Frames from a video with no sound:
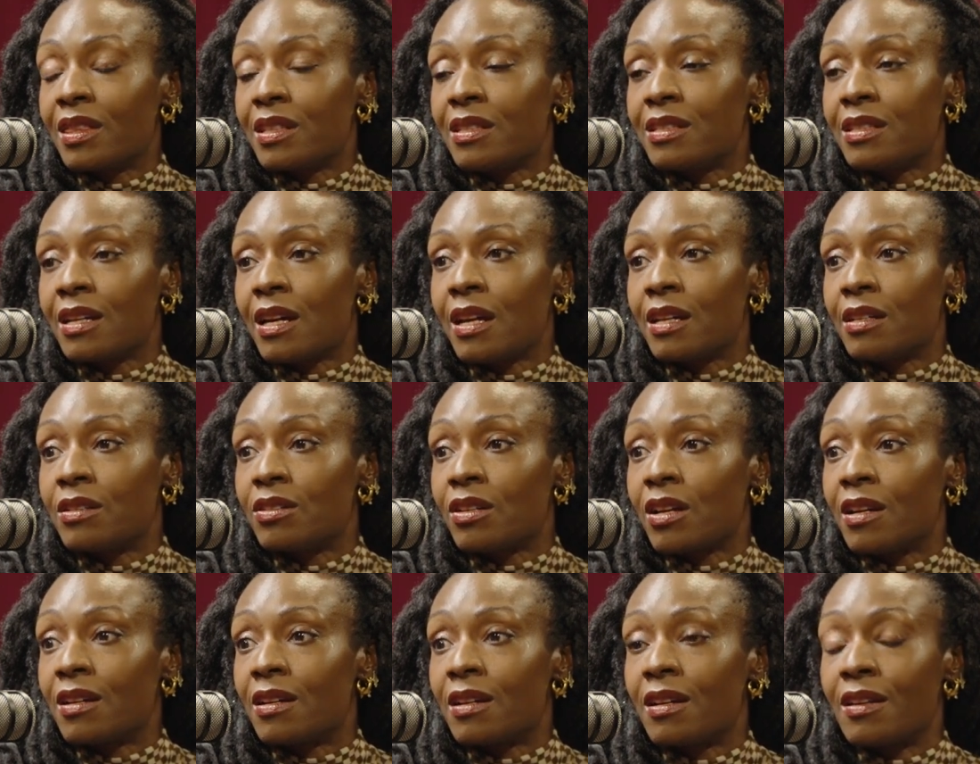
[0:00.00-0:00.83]

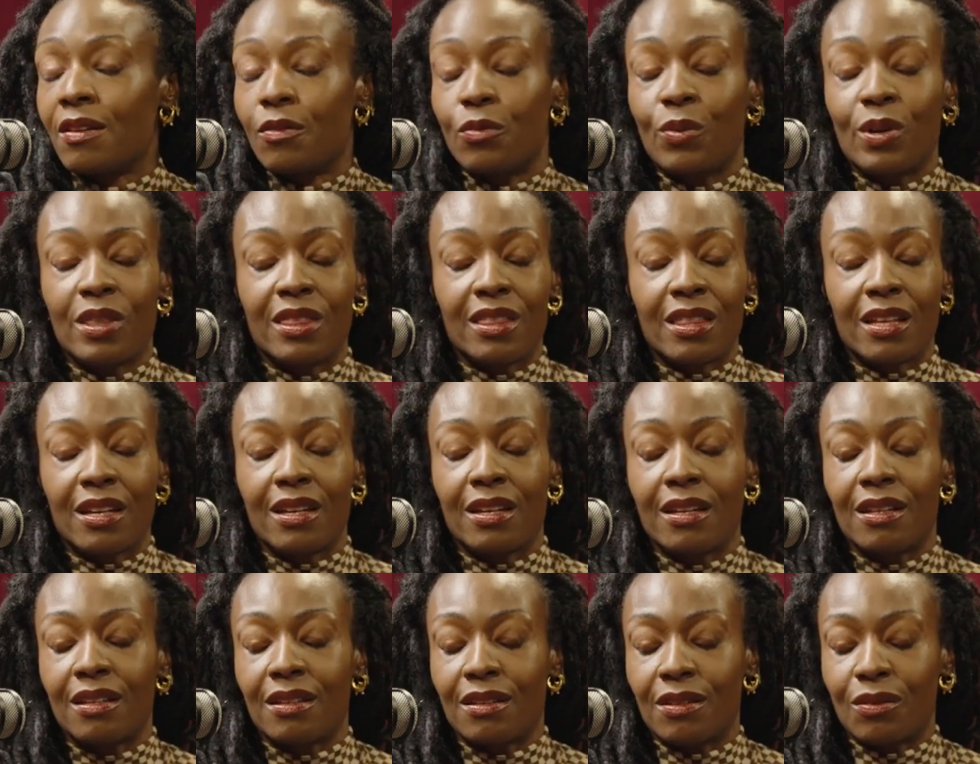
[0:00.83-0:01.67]

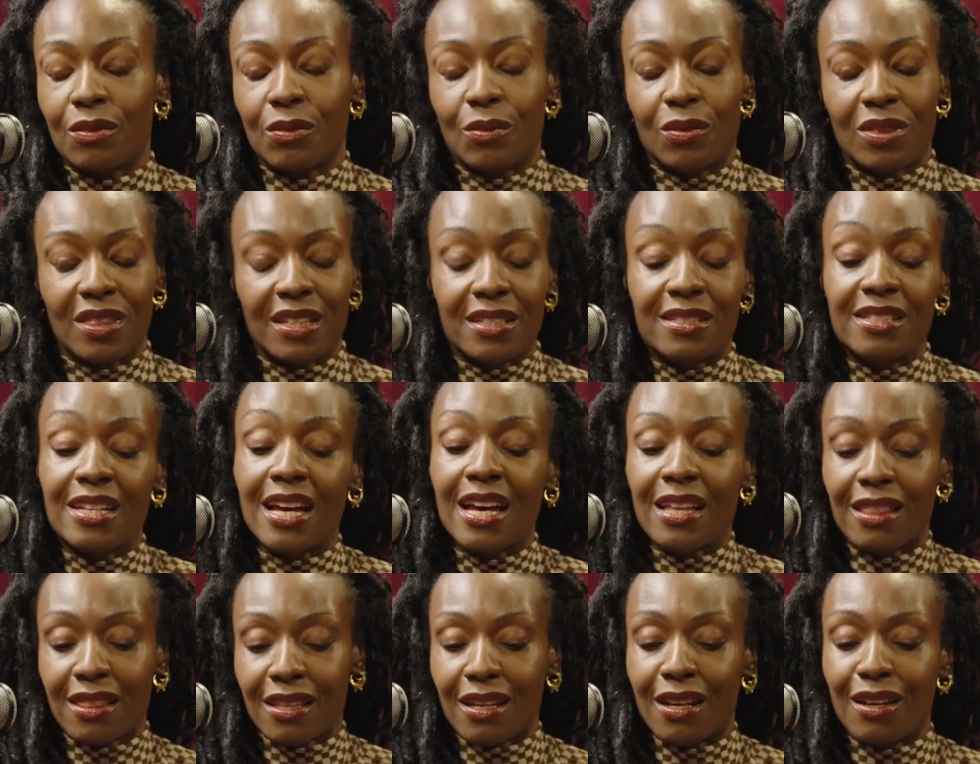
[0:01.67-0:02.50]
the
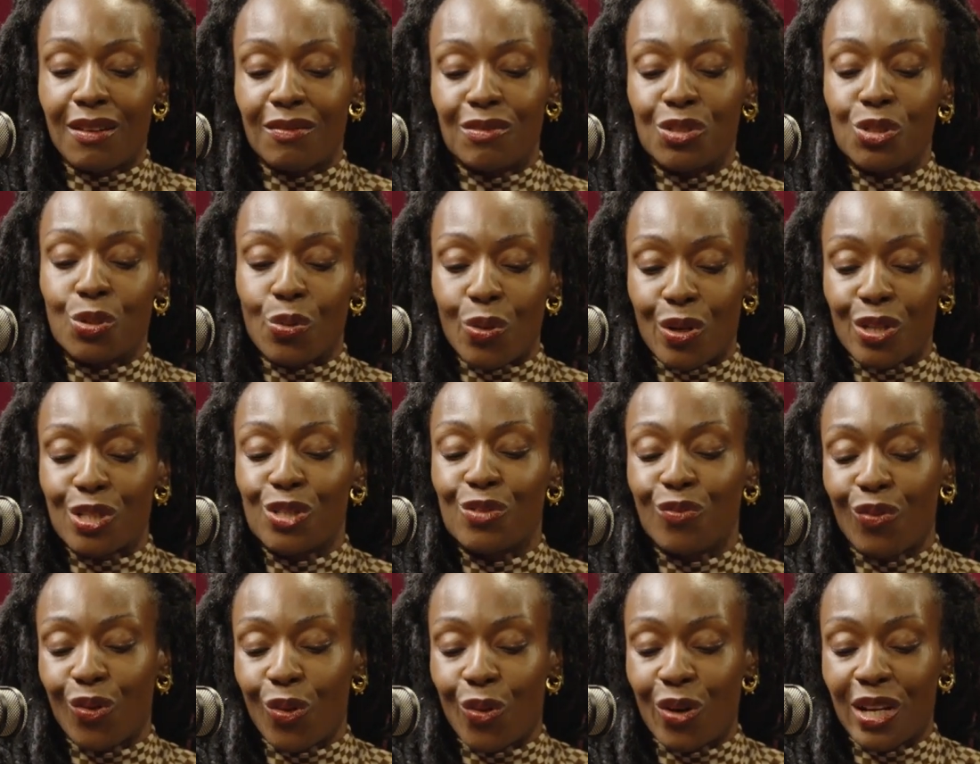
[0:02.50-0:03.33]
death of George
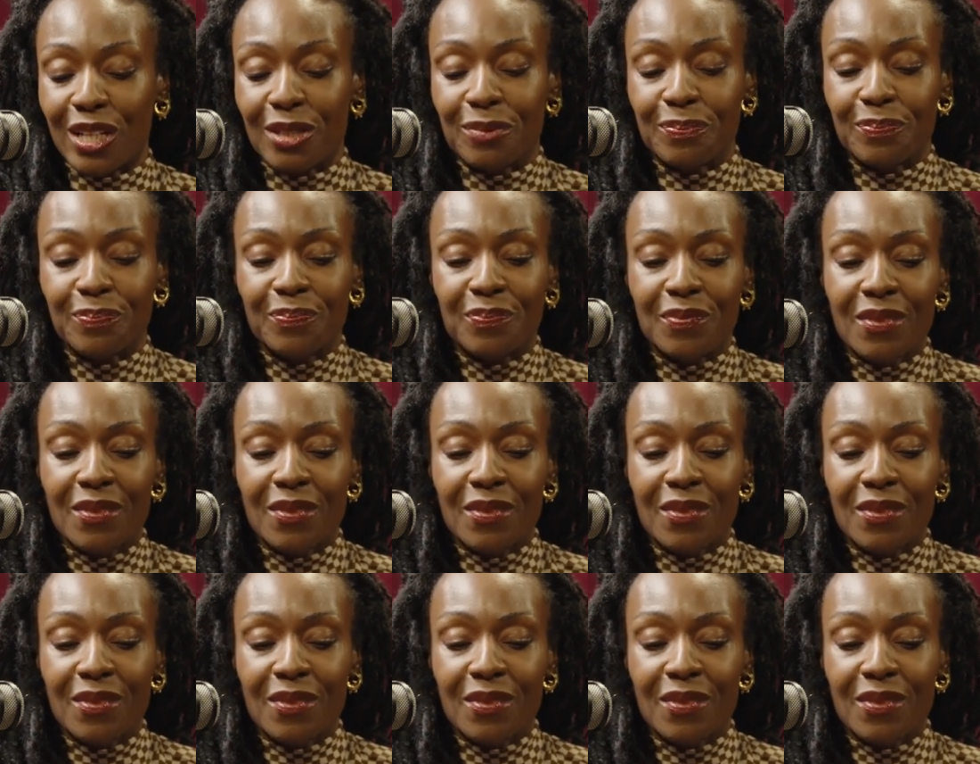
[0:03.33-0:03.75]
Floyd,